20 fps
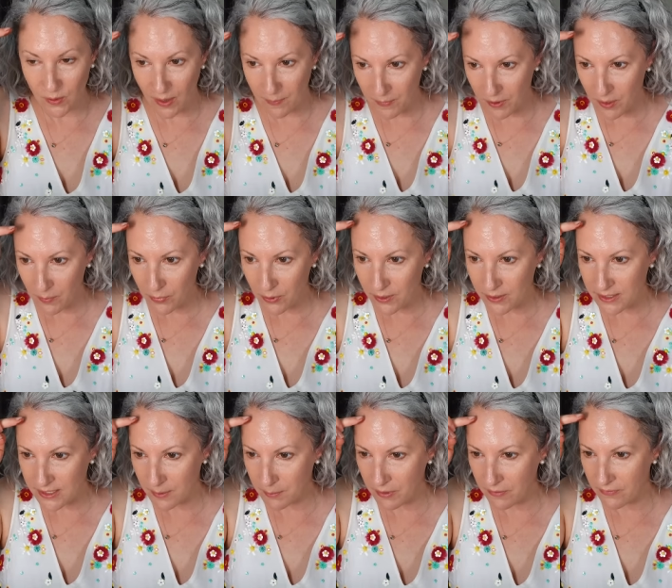I'm gonna
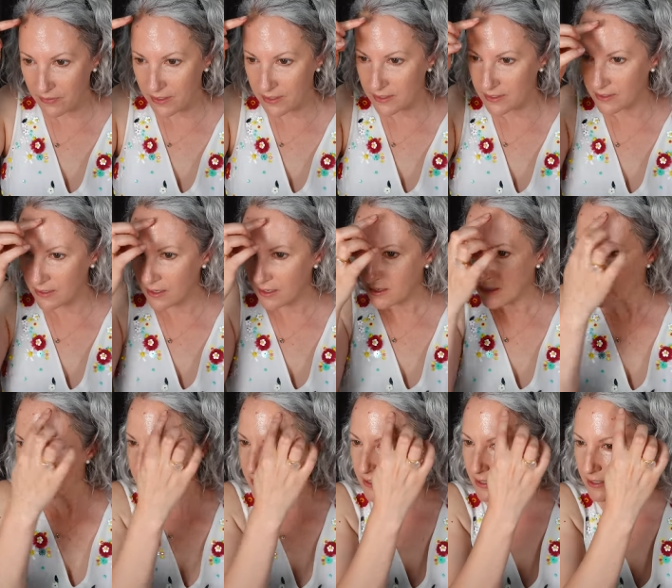put some of this
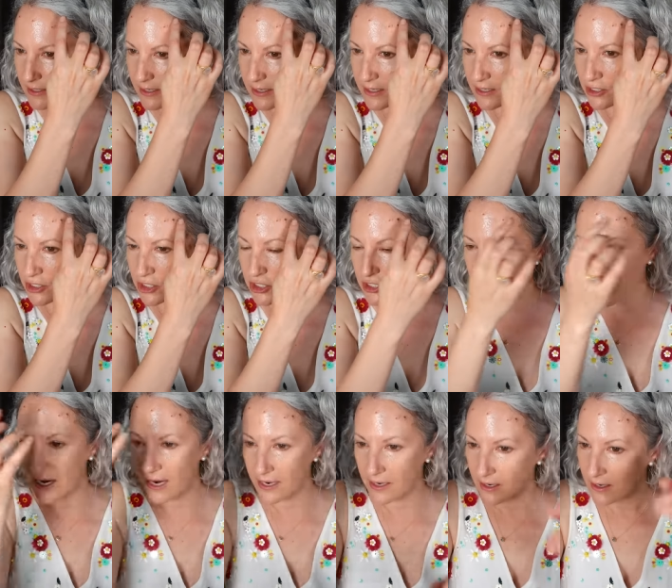sun-kissed
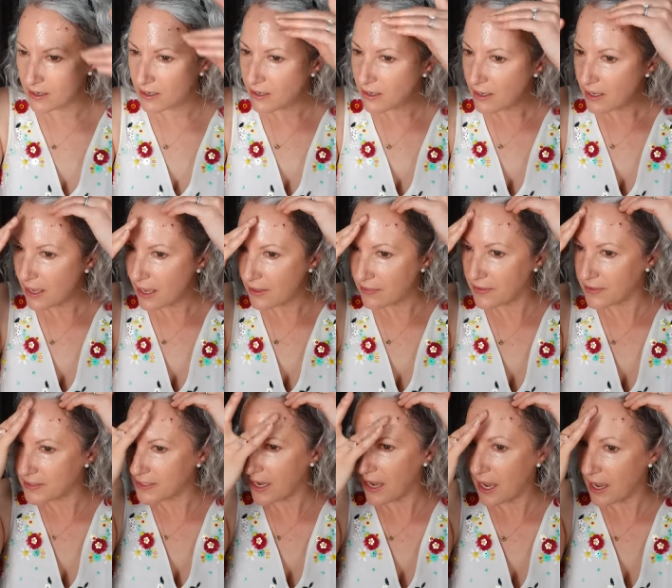shade at the
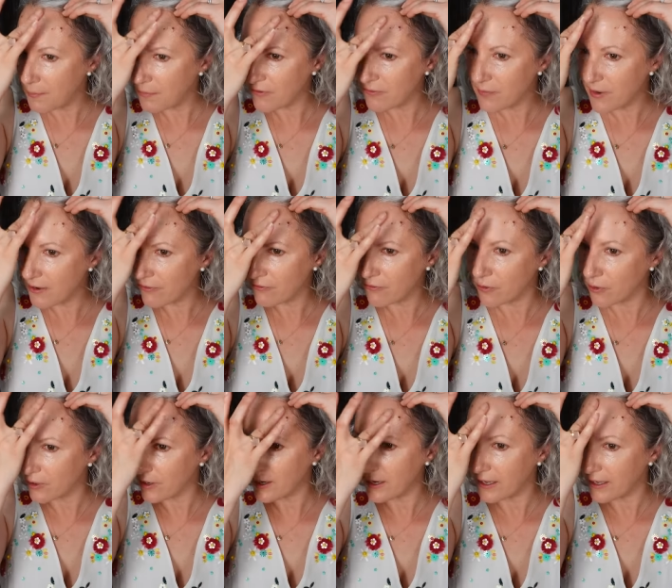top of my
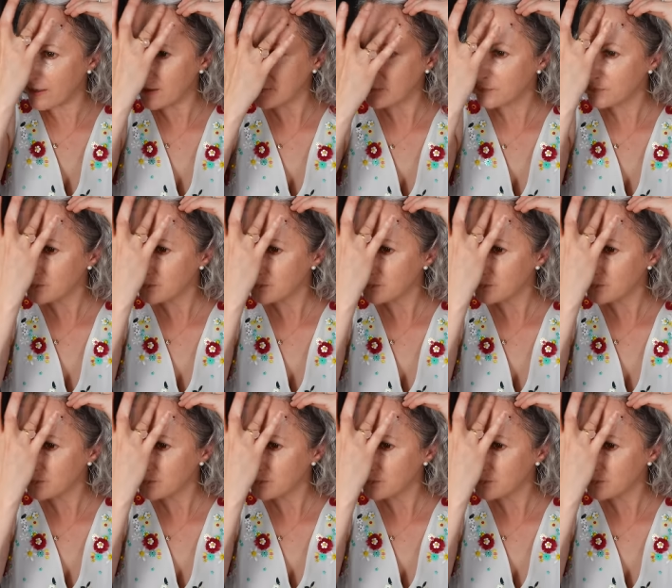forehead